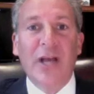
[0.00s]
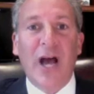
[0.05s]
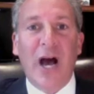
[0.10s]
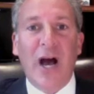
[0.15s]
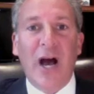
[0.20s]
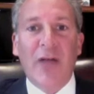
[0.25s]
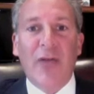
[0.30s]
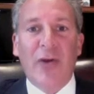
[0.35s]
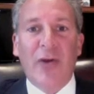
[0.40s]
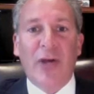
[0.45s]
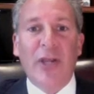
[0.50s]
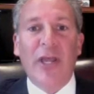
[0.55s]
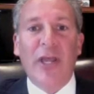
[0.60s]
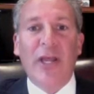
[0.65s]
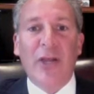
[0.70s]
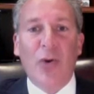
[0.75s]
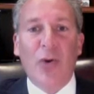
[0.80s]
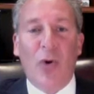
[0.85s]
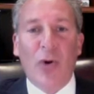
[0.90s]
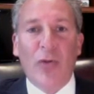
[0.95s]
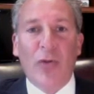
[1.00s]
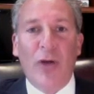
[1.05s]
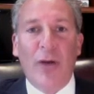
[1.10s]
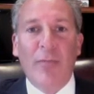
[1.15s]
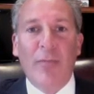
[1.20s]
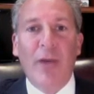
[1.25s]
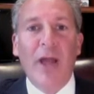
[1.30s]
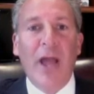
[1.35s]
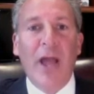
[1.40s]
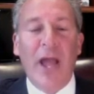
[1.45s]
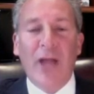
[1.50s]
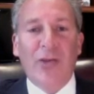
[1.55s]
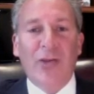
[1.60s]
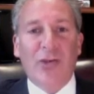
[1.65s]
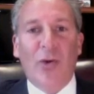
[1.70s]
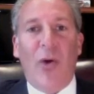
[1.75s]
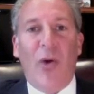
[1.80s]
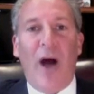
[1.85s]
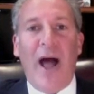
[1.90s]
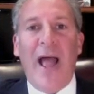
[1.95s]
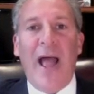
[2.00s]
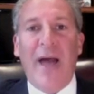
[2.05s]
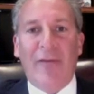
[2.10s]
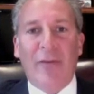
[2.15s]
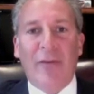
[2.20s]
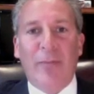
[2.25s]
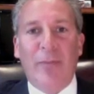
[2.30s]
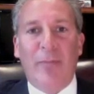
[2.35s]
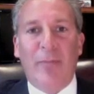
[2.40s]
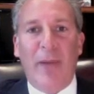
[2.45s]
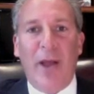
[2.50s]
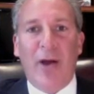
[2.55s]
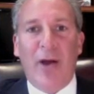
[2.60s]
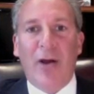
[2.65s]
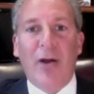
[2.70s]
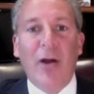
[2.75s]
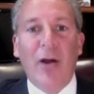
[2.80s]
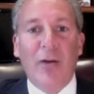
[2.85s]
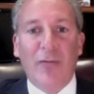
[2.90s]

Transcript: They're going to ignore them, and so I have to prepare